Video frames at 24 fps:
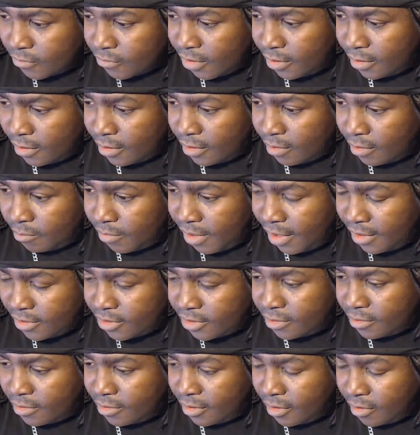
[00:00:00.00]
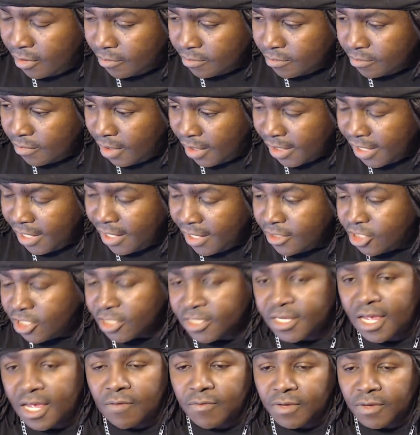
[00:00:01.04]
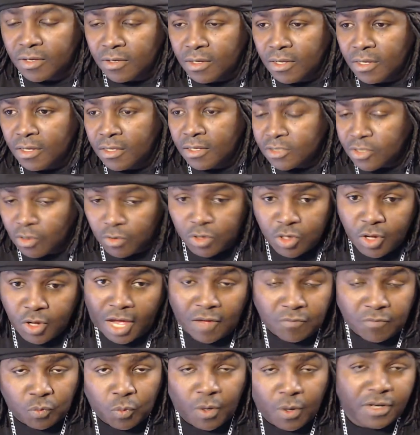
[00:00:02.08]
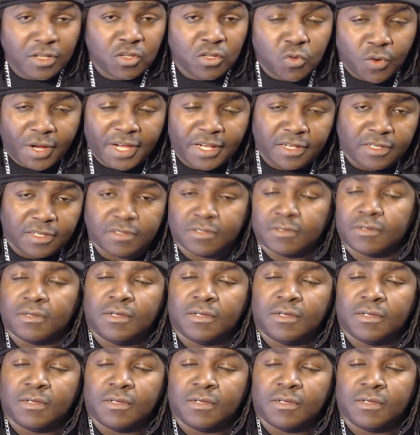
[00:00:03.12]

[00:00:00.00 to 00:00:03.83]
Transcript: um, and you know, again, just having so you have one great